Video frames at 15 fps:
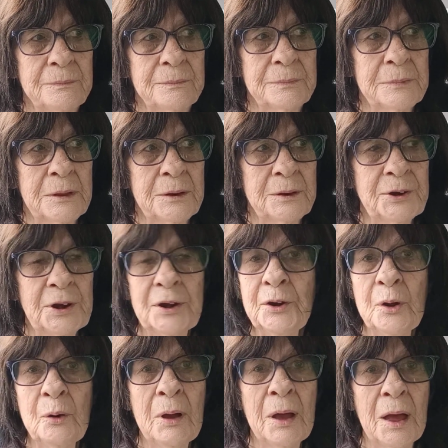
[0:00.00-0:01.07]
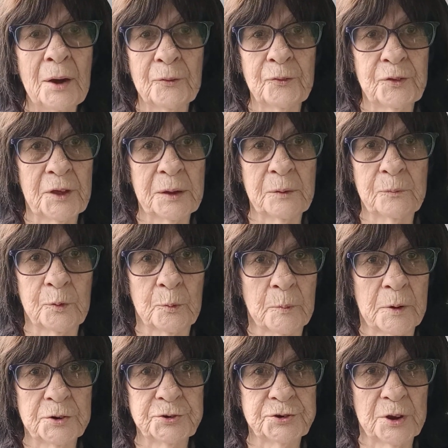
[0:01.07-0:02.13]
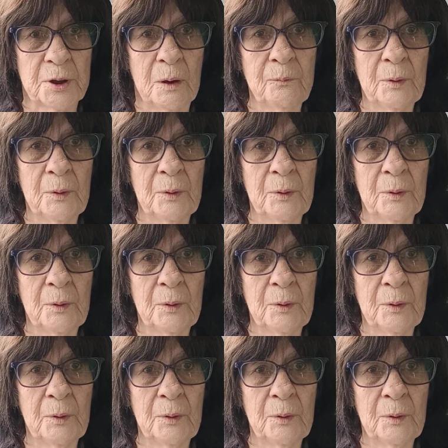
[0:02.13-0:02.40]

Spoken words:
didn't know how to think for myself.